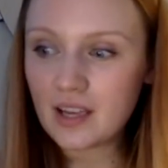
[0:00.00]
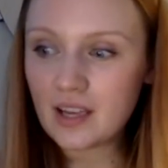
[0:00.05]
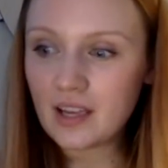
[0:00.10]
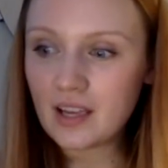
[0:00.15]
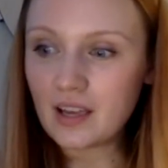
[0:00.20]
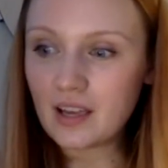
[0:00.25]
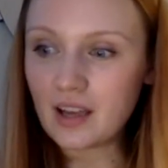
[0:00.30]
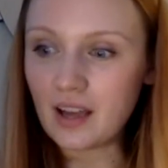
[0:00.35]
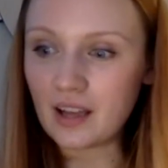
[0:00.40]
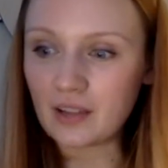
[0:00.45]

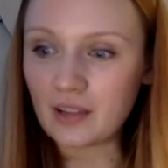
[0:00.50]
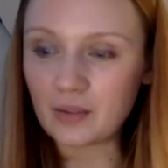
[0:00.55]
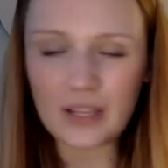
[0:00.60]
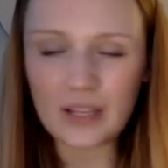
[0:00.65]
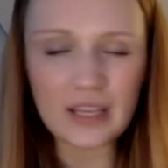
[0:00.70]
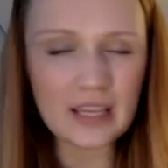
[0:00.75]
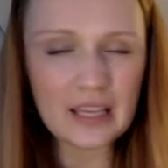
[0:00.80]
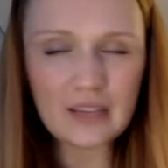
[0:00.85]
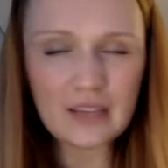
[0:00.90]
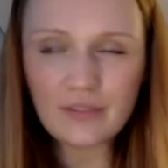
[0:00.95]

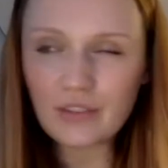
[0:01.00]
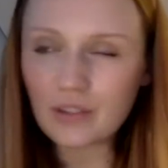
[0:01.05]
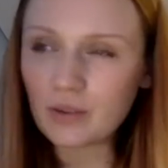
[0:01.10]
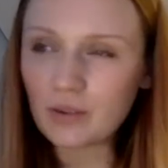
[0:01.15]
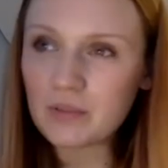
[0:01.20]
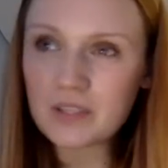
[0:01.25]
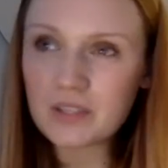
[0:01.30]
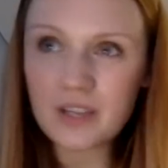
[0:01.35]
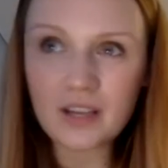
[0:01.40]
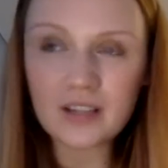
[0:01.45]
even on
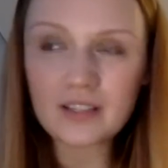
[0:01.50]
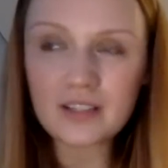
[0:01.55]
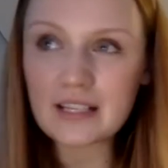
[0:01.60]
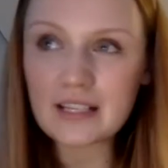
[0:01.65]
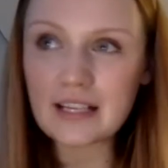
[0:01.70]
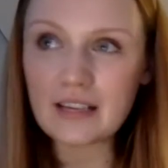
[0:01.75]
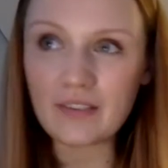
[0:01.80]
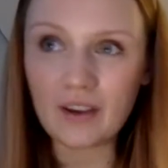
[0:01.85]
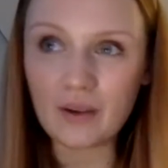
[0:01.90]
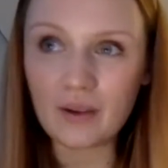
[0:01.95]
maternity
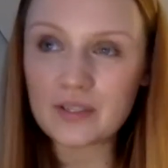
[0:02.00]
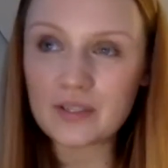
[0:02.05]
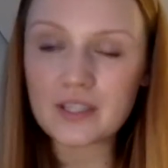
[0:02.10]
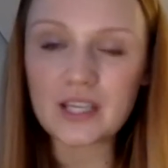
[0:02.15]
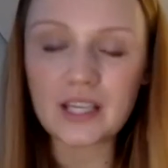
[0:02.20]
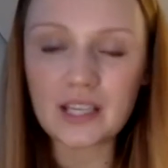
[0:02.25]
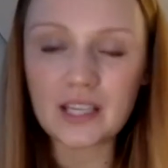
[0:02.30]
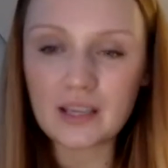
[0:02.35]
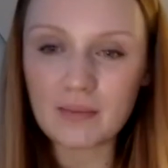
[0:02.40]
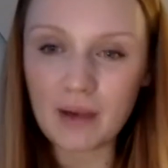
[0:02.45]
leave, I was
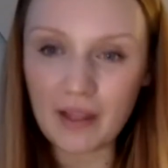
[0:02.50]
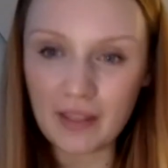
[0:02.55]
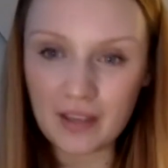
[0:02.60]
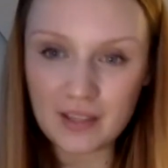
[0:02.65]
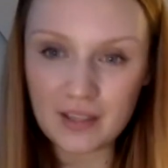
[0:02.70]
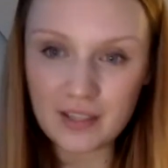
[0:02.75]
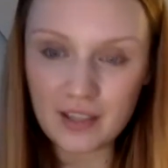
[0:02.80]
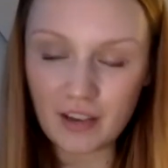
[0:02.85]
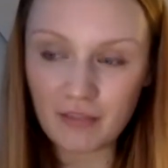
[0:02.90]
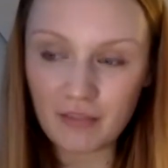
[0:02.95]
thinking about that
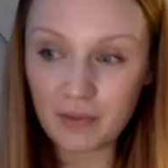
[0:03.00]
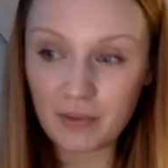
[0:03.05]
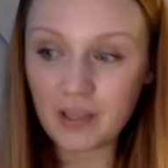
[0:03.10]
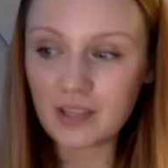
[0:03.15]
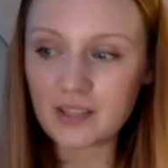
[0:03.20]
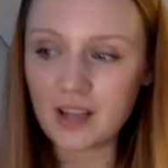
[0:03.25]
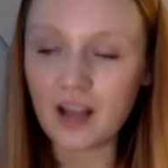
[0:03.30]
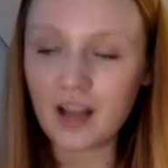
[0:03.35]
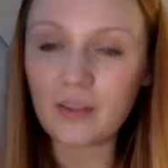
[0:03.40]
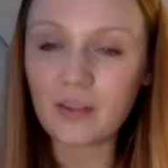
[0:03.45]
stuff
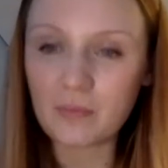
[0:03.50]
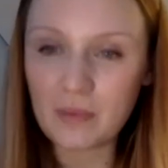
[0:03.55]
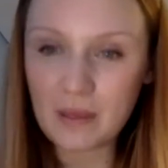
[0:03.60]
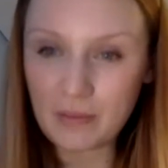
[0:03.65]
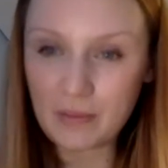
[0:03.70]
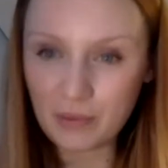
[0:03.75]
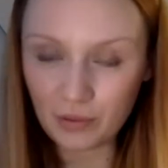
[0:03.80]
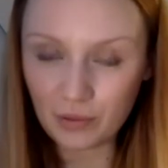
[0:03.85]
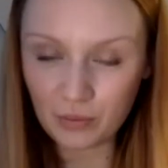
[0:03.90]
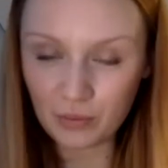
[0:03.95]
because other
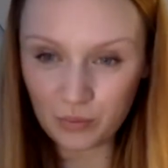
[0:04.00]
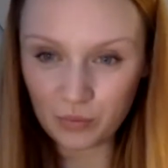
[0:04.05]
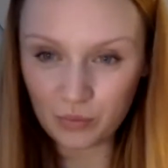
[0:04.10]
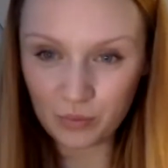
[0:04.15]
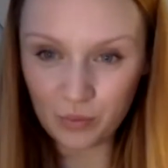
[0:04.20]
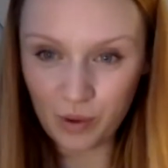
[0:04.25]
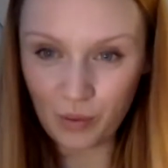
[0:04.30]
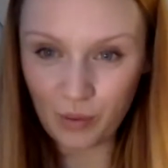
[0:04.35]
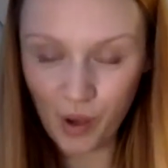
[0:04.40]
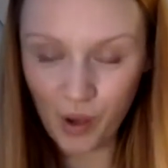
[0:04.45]
people
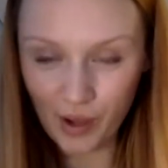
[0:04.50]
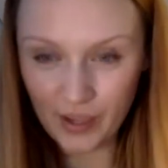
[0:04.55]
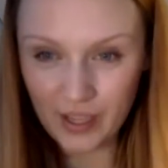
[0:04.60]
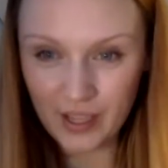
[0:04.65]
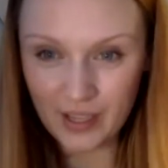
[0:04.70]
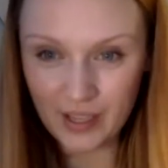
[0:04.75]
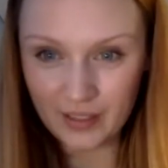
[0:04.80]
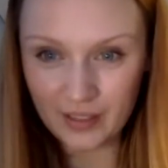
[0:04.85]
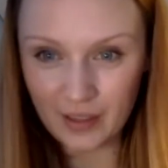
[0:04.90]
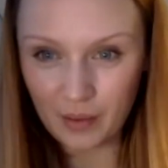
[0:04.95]
were
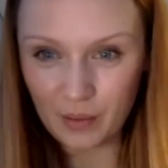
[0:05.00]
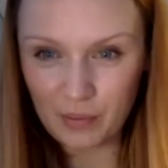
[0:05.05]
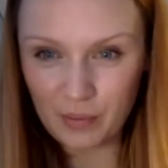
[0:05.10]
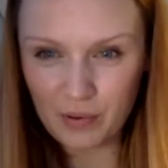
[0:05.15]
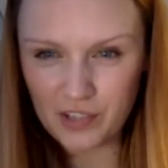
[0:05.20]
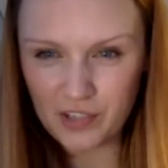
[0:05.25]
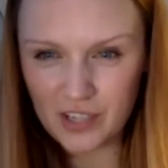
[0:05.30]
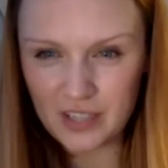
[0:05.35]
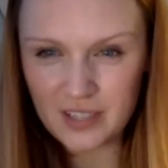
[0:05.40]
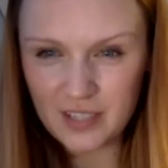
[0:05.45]
working and there were
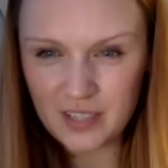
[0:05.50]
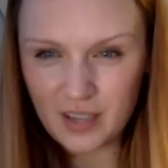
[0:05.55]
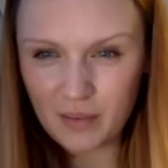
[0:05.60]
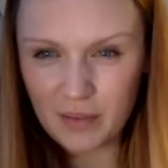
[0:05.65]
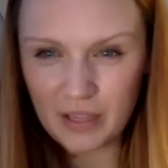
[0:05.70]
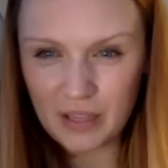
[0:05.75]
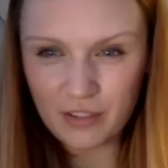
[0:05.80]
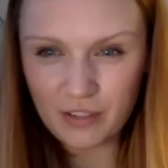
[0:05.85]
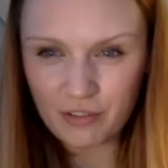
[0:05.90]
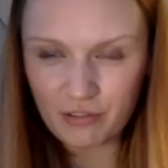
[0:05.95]
projects
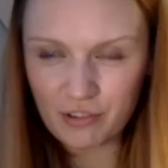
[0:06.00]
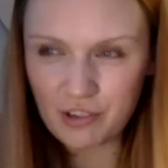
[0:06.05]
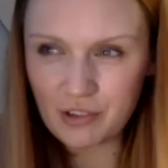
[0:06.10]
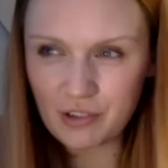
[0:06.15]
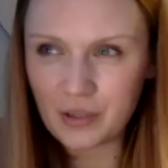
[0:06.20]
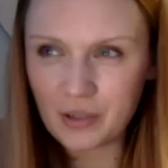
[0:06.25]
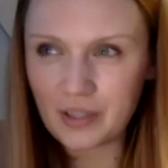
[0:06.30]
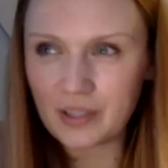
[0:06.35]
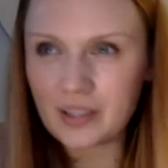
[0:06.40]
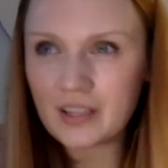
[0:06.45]
coming through,
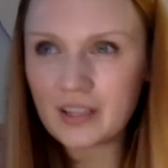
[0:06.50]
and